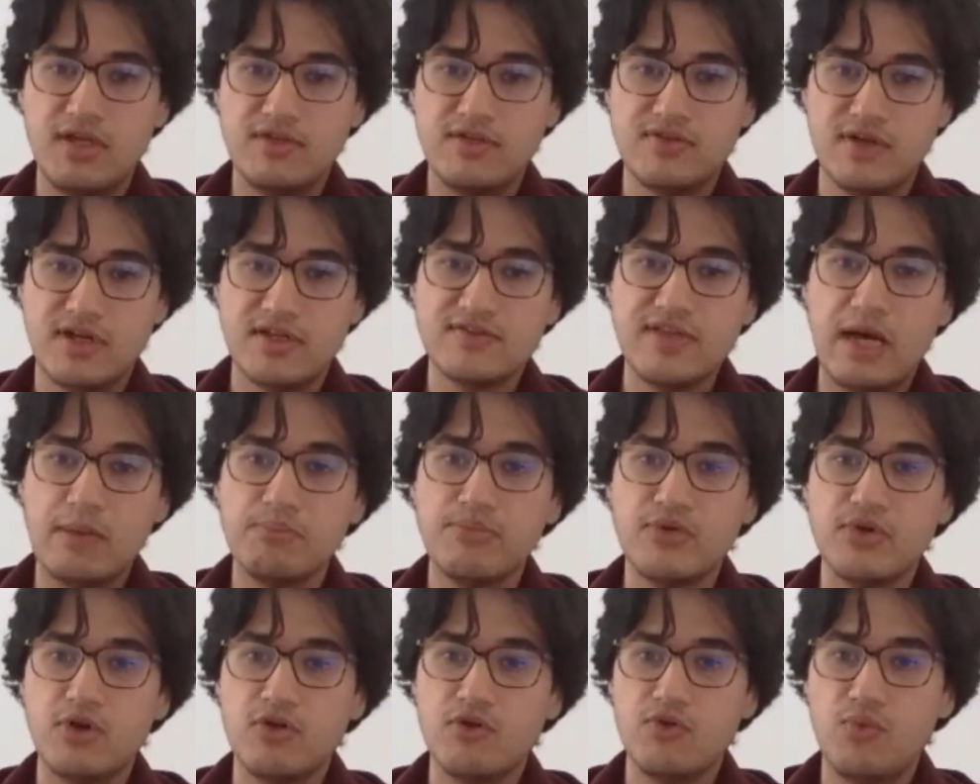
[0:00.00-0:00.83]
as an
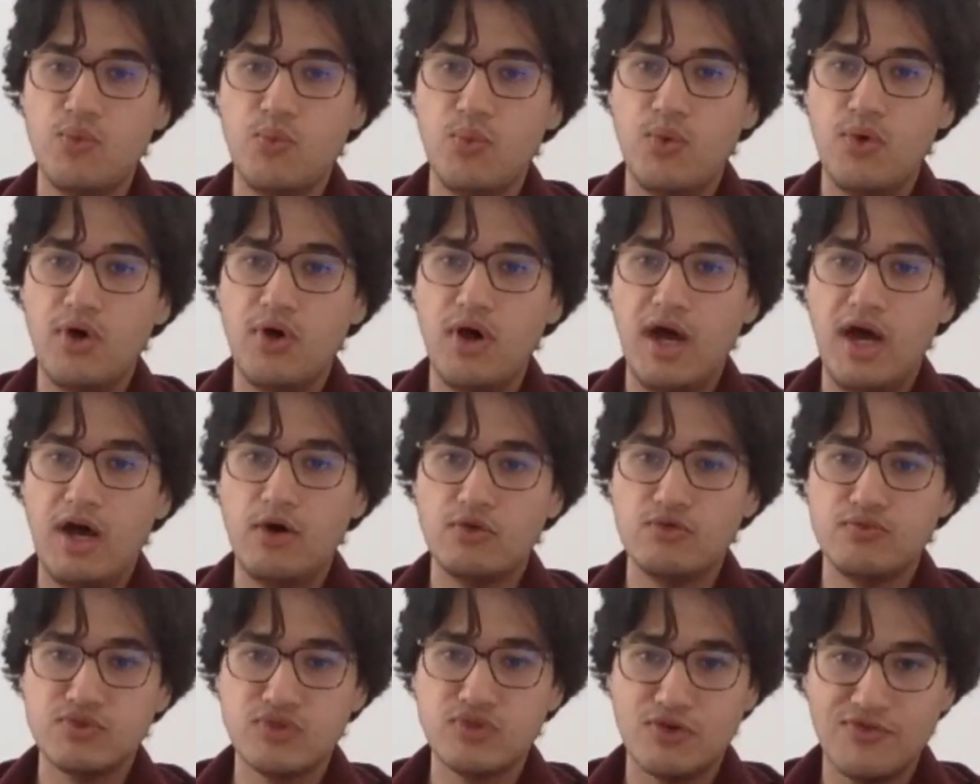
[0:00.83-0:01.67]
example of
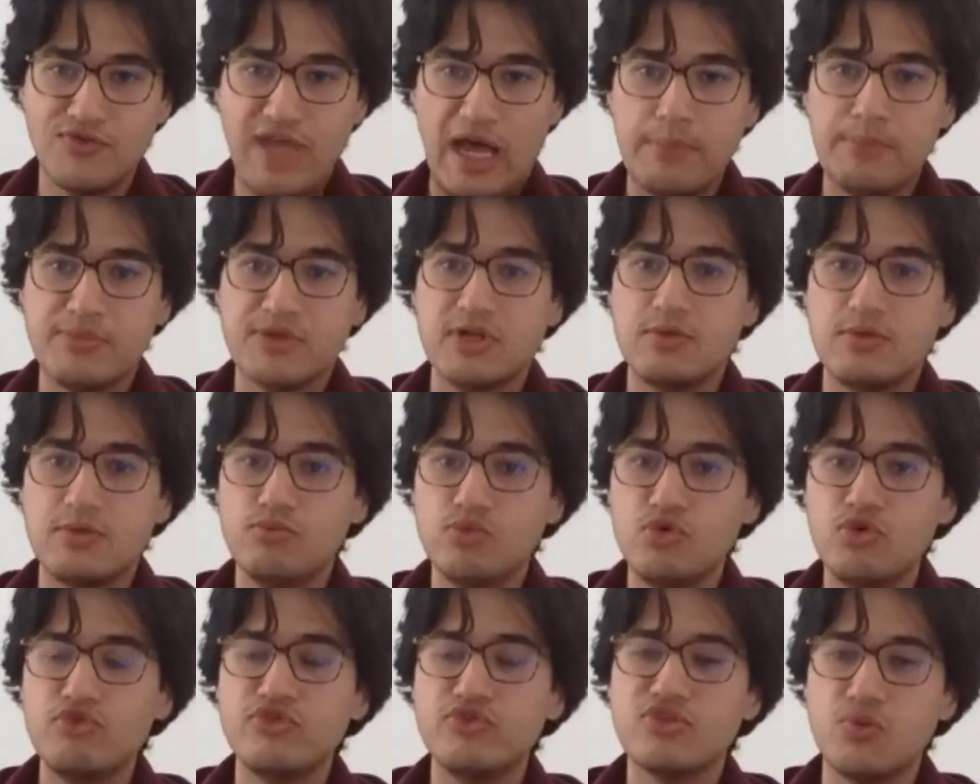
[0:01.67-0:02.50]
how sort of capital
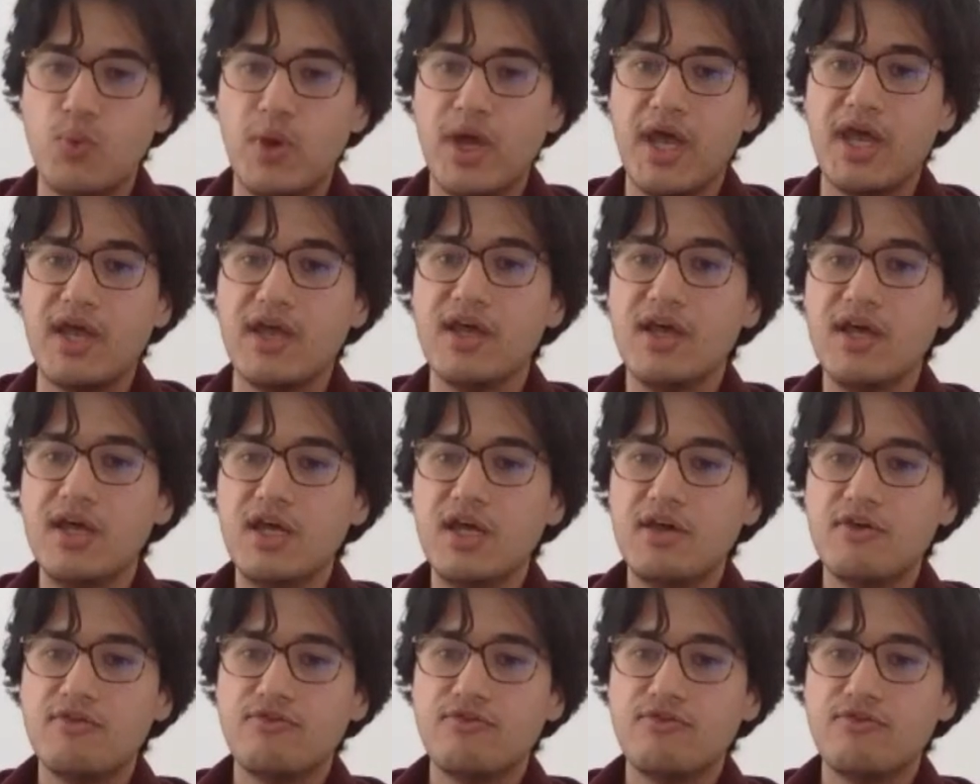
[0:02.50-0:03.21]
moves away